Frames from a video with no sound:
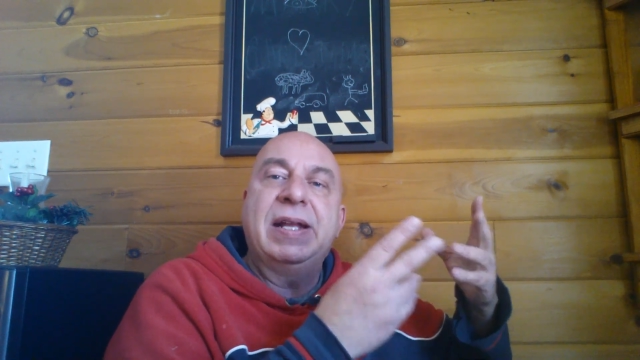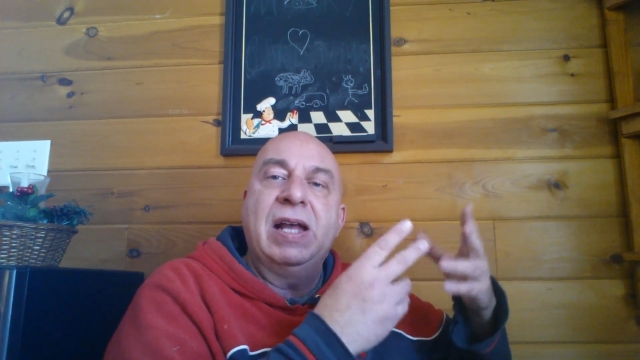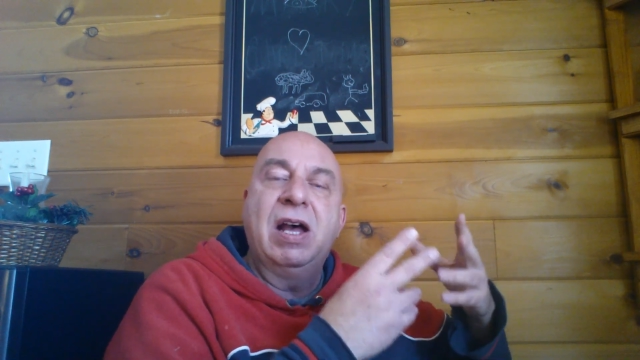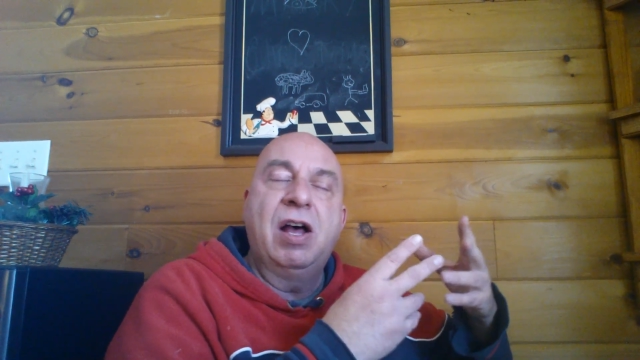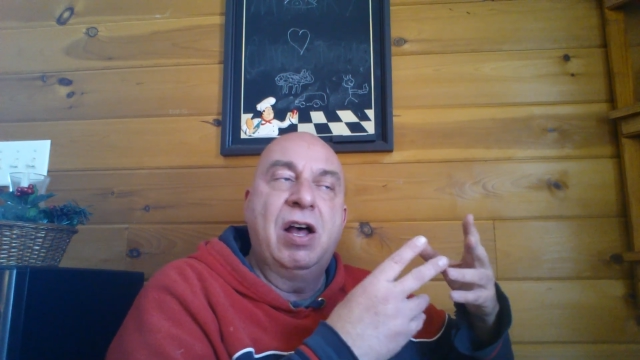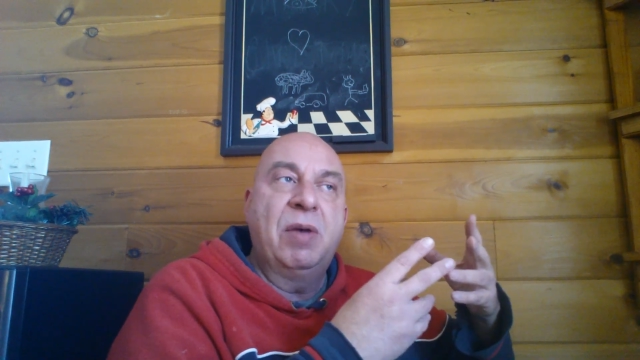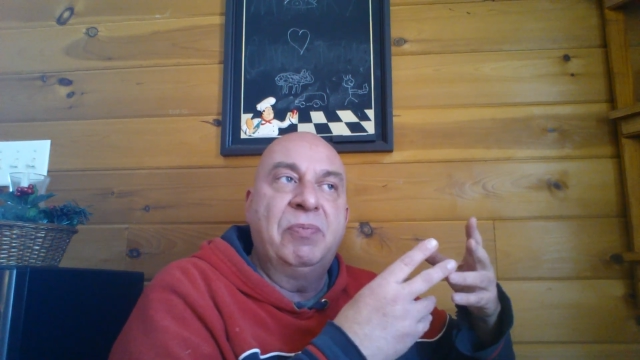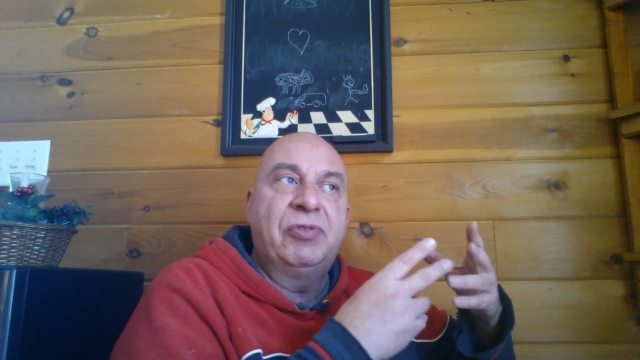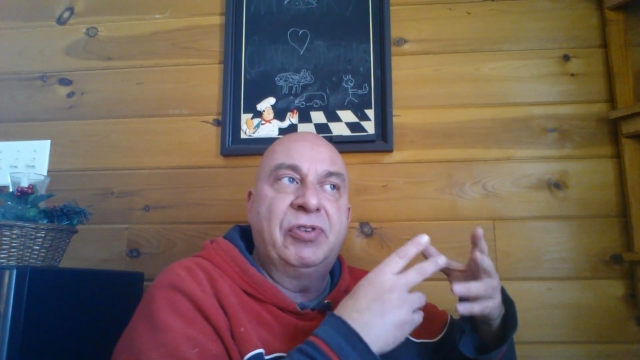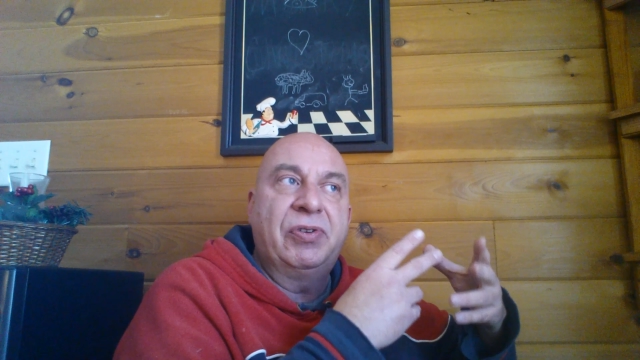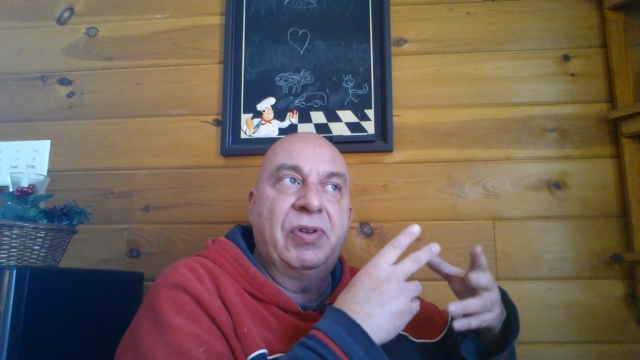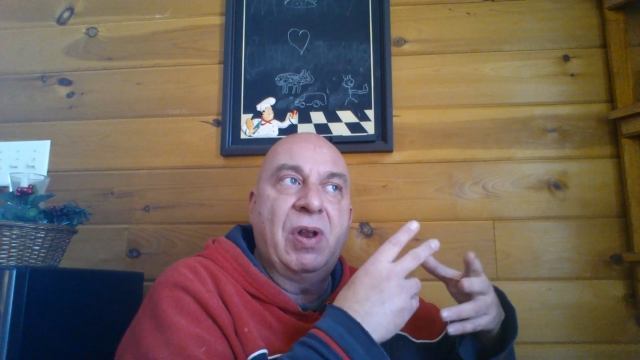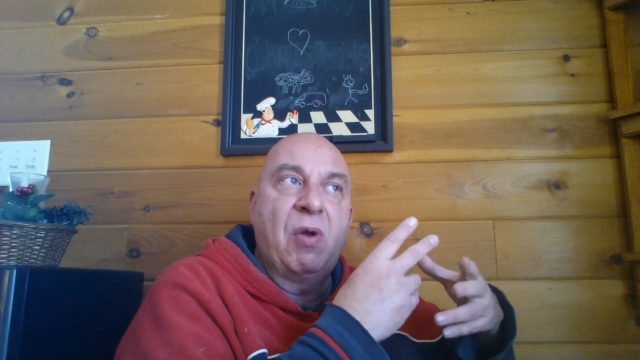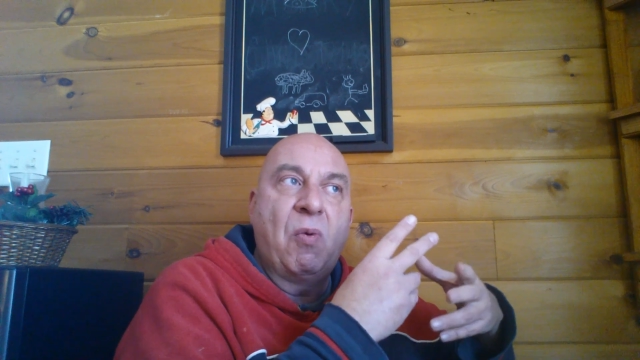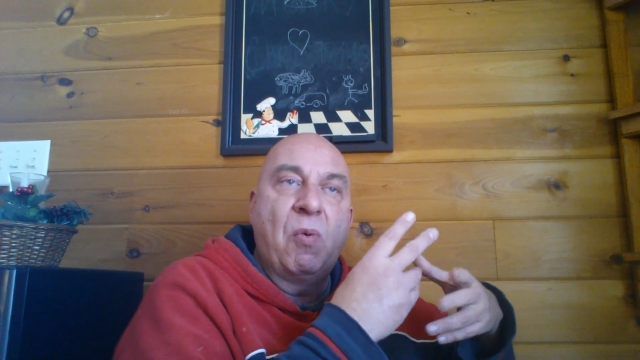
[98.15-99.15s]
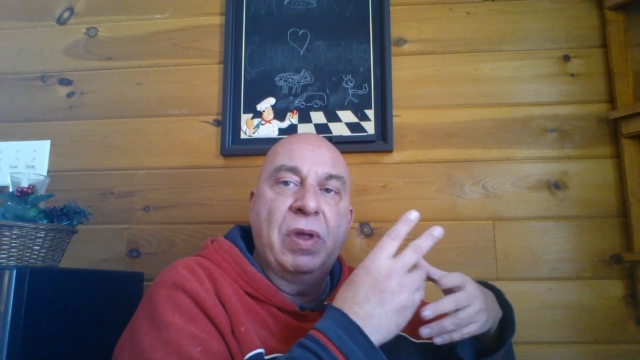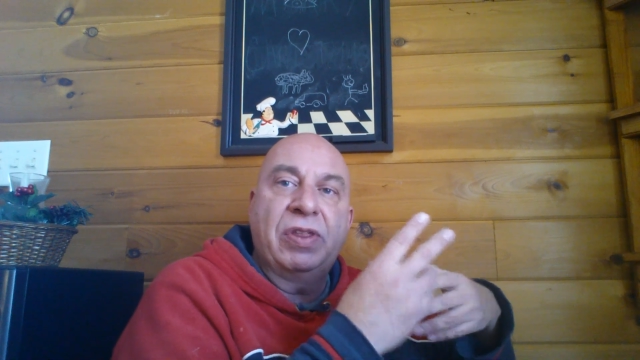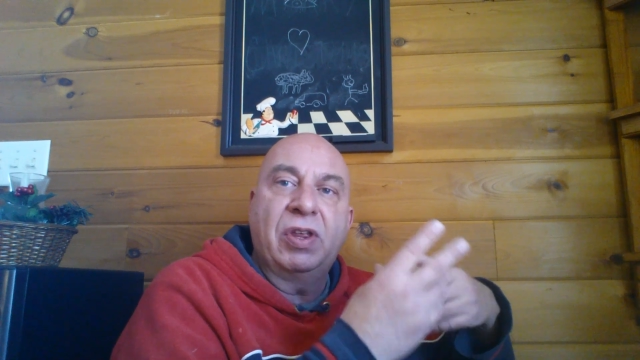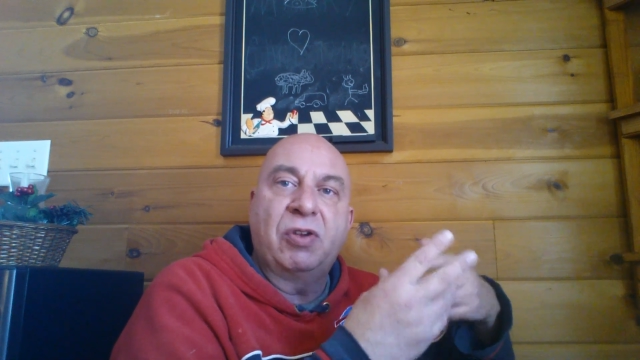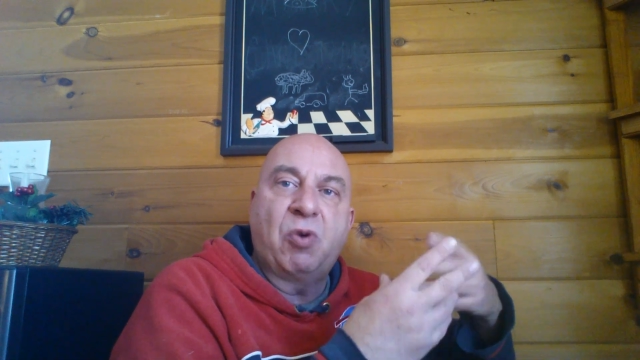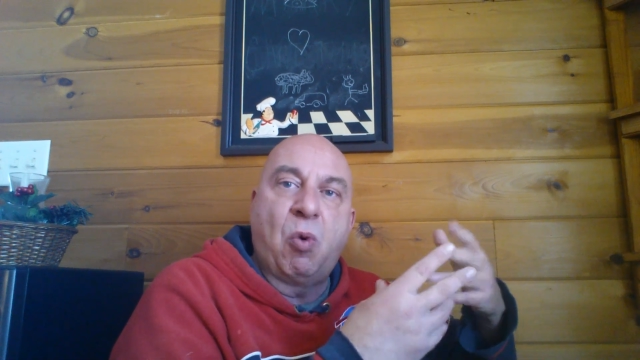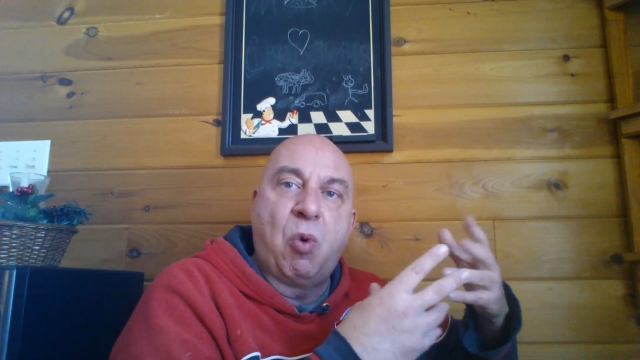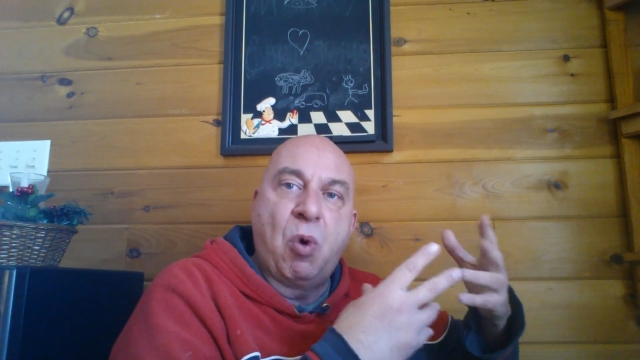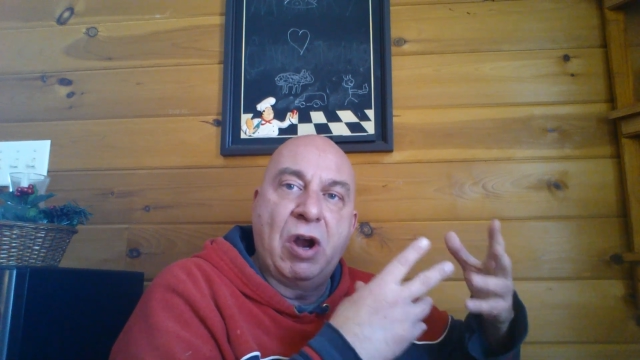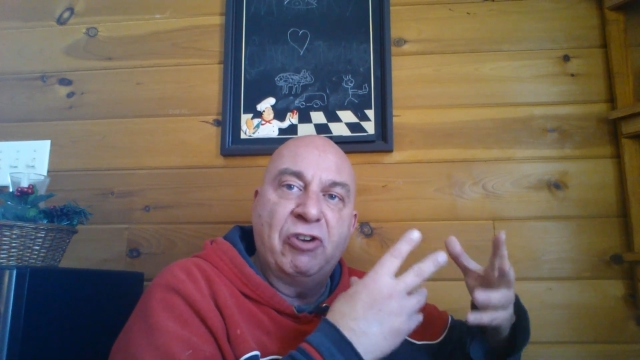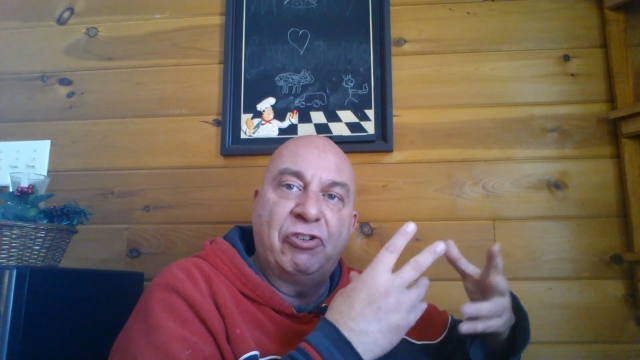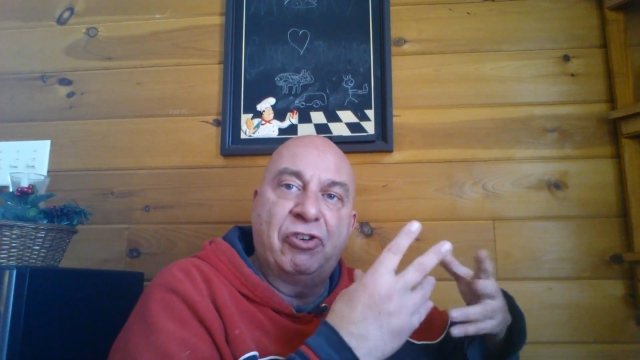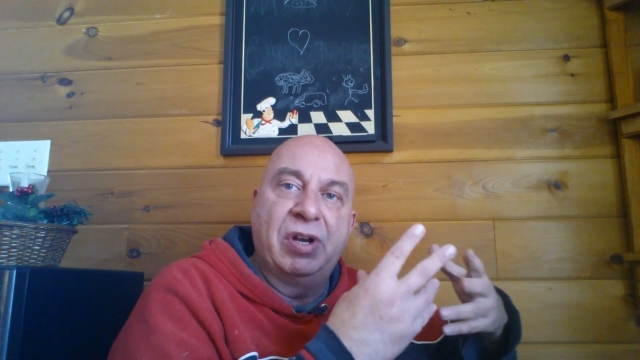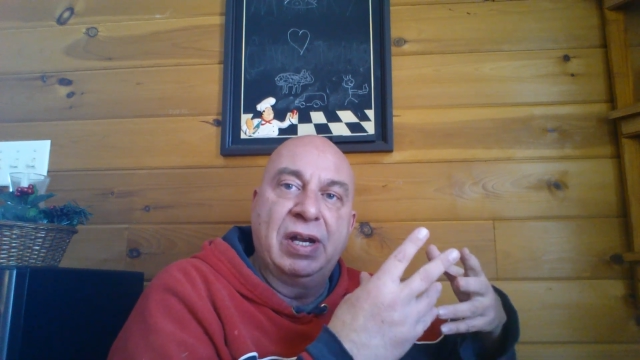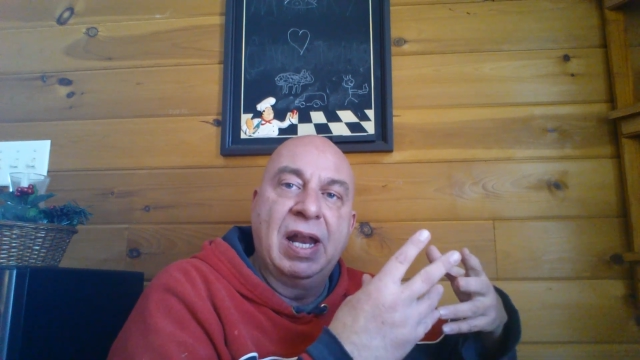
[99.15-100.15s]
comes with a
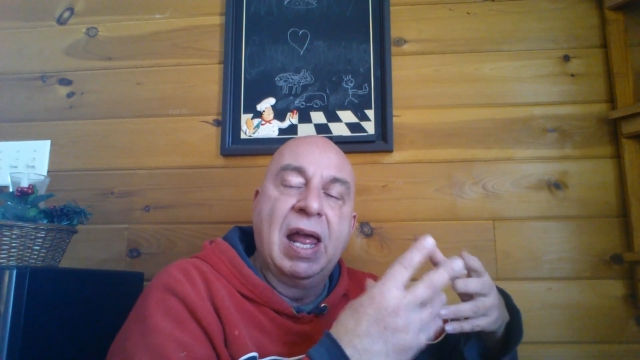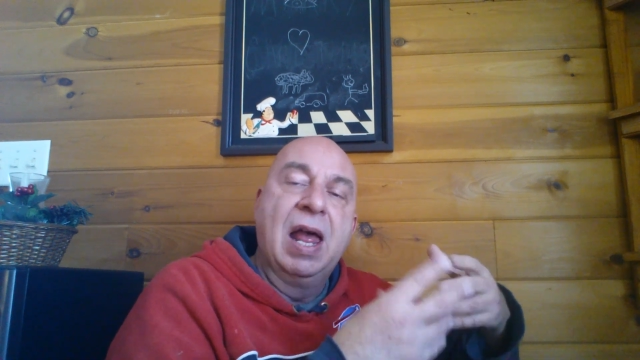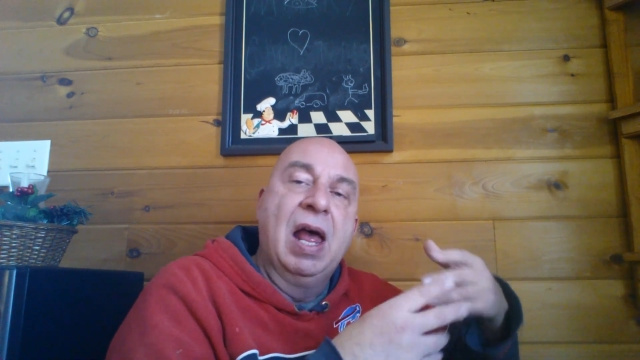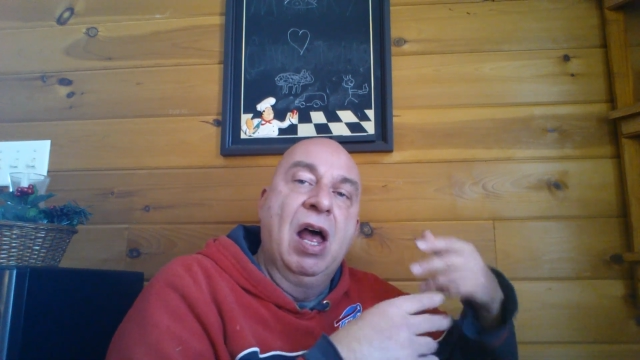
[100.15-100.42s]
question,